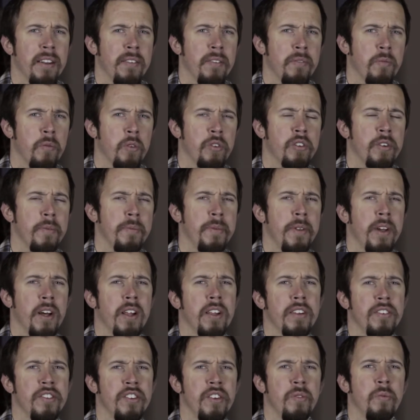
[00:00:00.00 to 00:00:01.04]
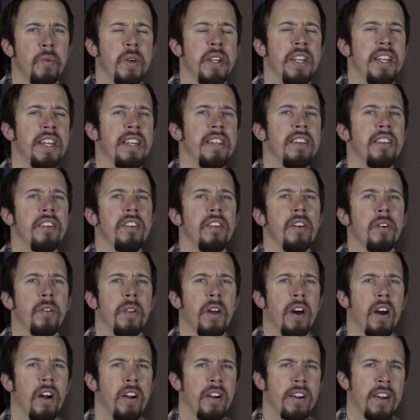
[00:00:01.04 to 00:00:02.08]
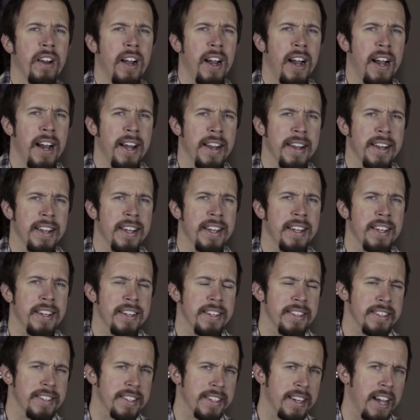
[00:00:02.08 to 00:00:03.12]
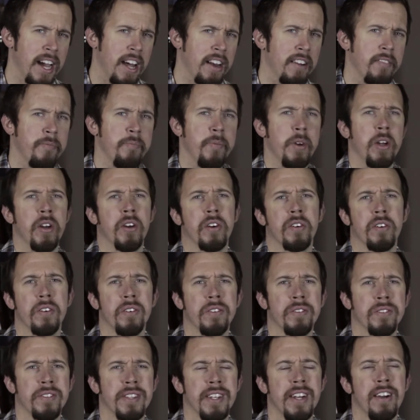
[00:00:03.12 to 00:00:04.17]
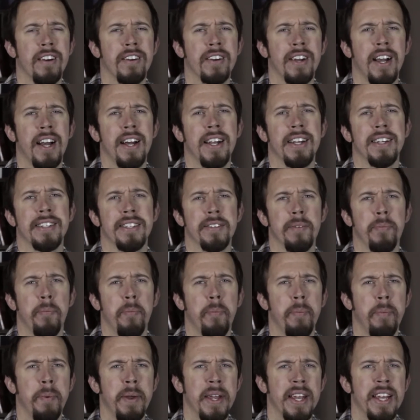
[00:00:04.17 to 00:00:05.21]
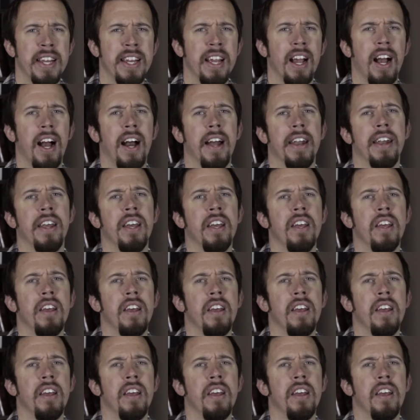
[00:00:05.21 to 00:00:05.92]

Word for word: worship theology, we need to know that our God is a God of miracles, that our God is a big God.